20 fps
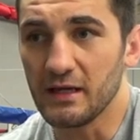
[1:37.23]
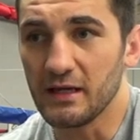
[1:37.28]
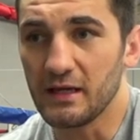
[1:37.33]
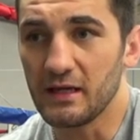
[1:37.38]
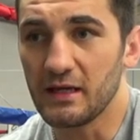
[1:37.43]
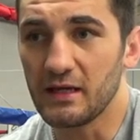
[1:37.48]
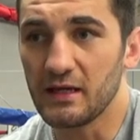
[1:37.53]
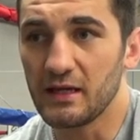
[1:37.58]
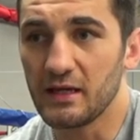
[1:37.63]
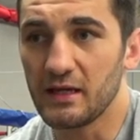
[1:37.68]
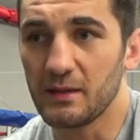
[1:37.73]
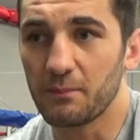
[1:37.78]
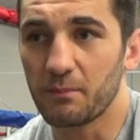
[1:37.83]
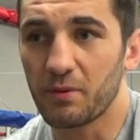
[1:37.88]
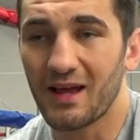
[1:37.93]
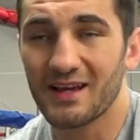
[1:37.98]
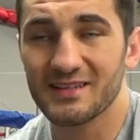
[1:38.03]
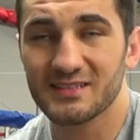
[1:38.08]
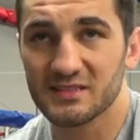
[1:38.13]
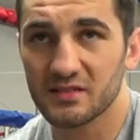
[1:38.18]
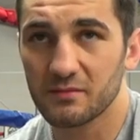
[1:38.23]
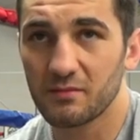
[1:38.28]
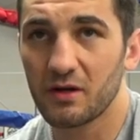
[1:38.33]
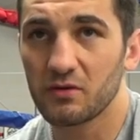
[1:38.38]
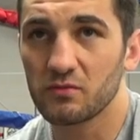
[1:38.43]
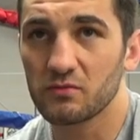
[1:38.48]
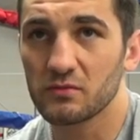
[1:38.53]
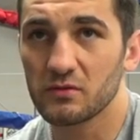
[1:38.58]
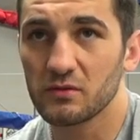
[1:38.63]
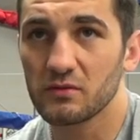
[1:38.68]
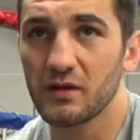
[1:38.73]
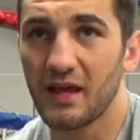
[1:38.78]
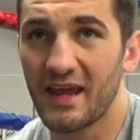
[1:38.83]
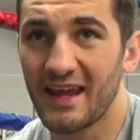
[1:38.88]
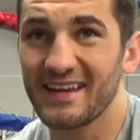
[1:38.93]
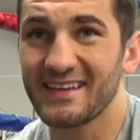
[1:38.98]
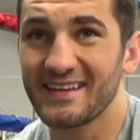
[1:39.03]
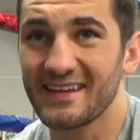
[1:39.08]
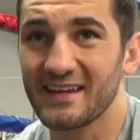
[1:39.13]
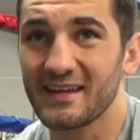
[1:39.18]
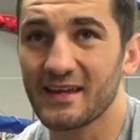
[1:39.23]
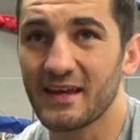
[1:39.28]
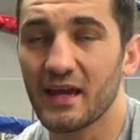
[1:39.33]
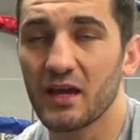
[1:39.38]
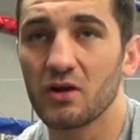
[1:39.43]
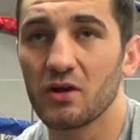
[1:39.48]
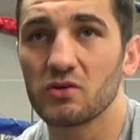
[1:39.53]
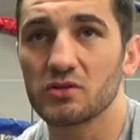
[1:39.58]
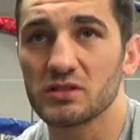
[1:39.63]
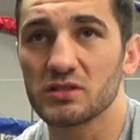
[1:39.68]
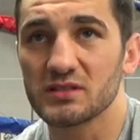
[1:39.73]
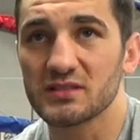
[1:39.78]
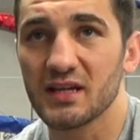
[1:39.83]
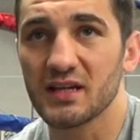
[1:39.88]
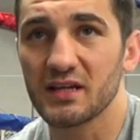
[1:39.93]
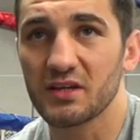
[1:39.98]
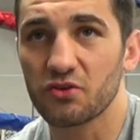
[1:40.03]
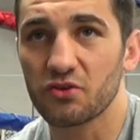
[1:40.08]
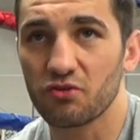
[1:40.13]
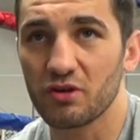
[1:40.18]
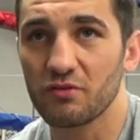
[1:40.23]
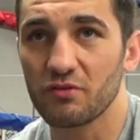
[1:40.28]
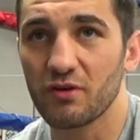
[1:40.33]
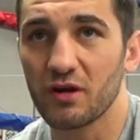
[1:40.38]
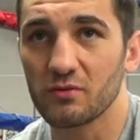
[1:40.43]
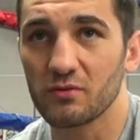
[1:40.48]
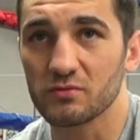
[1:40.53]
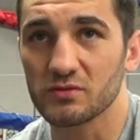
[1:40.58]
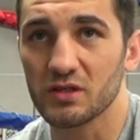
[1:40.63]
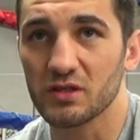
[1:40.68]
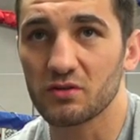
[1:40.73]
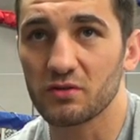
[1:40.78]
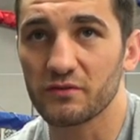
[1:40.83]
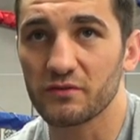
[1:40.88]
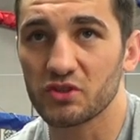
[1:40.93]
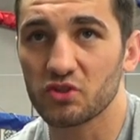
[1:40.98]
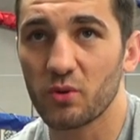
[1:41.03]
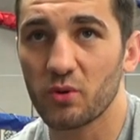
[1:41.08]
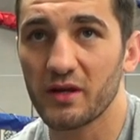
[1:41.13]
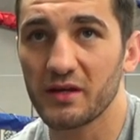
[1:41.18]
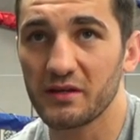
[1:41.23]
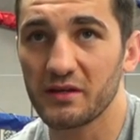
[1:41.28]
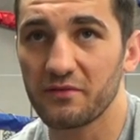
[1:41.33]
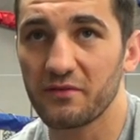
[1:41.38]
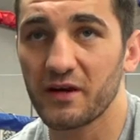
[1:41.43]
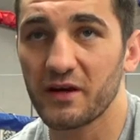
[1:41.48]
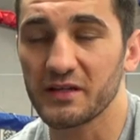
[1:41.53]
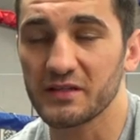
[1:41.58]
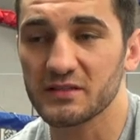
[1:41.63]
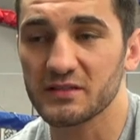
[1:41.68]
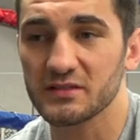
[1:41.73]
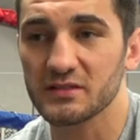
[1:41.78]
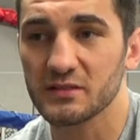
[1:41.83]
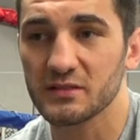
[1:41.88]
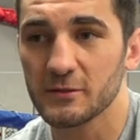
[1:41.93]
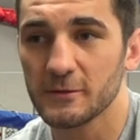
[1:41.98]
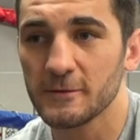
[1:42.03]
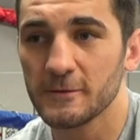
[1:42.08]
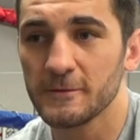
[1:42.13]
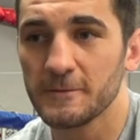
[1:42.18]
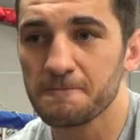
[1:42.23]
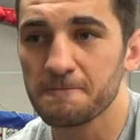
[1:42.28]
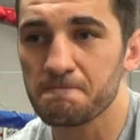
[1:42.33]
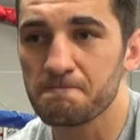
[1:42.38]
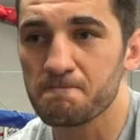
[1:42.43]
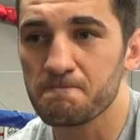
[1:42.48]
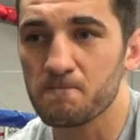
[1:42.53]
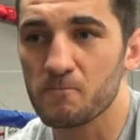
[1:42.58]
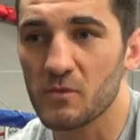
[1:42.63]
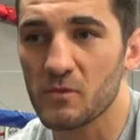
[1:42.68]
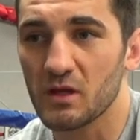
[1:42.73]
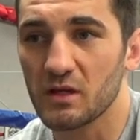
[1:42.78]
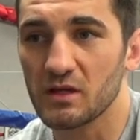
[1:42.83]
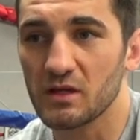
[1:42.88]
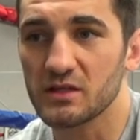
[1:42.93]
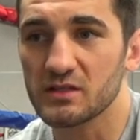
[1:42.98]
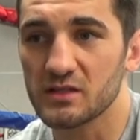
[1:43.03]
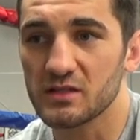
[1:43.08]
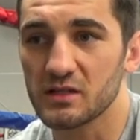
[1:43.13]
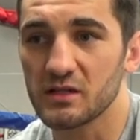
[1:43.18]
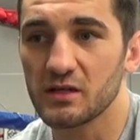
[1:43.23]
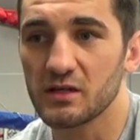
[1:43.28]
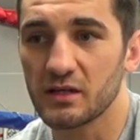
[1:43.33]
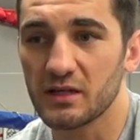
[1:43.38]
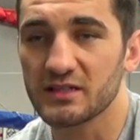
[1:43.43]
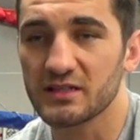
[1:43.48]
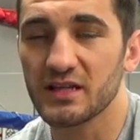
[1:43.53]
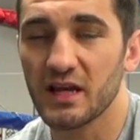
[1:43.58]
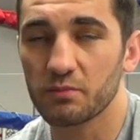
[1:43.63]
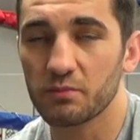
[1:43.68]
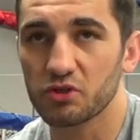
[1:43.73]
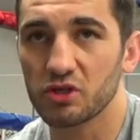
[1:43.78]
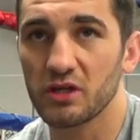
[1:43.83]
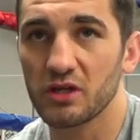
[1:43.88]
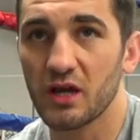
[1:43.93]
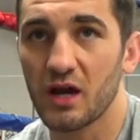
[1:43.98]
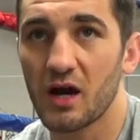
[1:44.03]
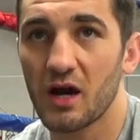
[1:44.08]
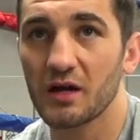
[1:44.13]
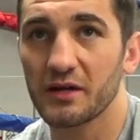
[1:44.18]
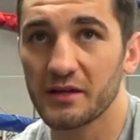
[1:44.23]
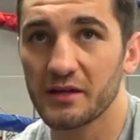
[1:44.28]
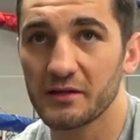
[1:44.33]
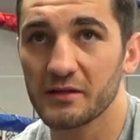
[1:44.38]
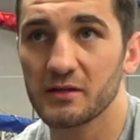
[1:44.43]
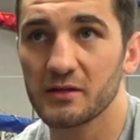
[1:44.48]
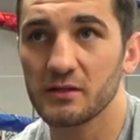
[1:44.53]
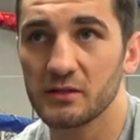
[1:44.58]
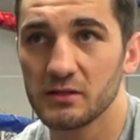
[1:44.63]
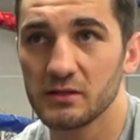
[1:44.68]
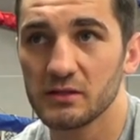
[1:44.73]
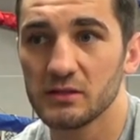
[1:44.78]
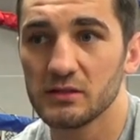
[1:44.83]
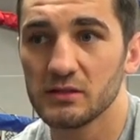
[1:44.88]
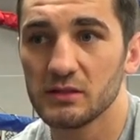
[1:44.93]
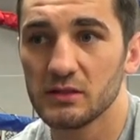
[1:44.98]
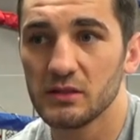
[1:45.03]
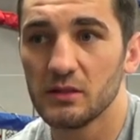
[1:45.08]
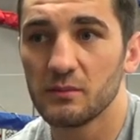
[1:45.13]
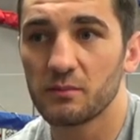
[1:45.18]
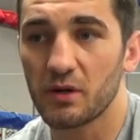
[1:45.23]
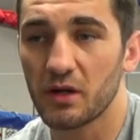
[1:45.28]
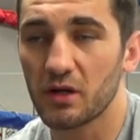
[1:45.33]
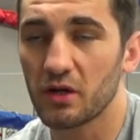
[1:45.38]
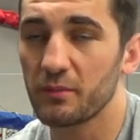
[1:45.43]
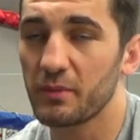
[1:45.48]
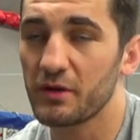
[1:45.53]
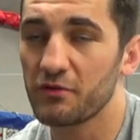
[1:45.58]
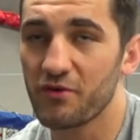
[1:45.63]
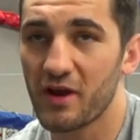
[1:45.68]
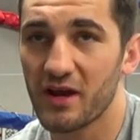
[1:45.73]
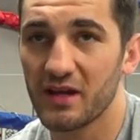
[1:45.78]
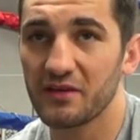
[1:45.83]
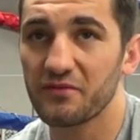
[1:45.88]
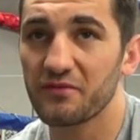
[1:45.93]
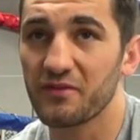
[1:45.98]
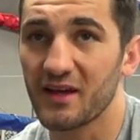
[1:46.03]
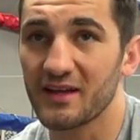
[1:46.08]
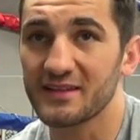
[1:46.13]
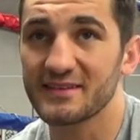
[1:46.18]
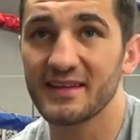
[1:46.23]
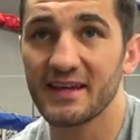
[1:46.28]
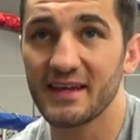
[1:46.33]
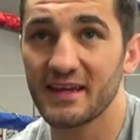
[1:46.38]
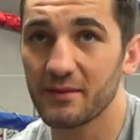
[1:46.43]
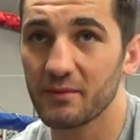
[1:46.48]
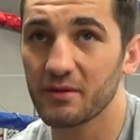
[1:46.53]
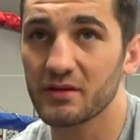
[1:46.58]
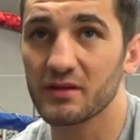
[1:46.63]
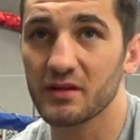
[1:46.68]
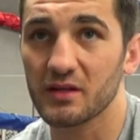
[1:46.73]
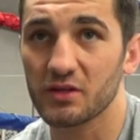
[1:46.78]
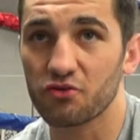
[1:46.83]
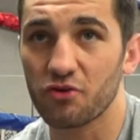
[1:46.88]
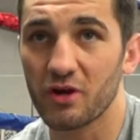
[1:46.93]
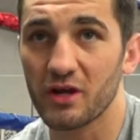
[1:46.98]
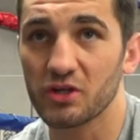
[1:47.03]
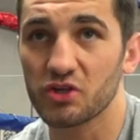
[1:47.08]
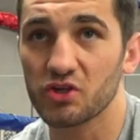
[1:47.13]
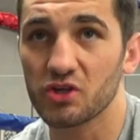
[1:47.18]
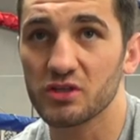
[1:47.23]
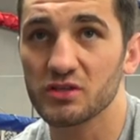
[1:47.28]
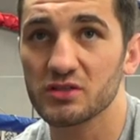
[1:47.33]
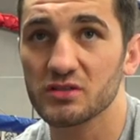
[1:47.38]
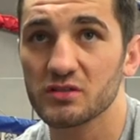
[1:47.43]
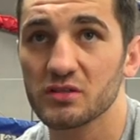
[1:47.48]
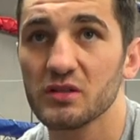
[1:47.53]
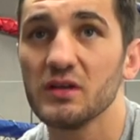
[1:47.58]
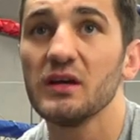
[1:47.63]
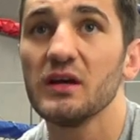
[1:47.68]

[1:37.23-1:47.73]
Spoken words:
He blasts them out 18 KOs inside 3 rounds out of his 20 fights. He's an exceptionally hard hitter, but I'm going to be ready for that. Take him into the trenches.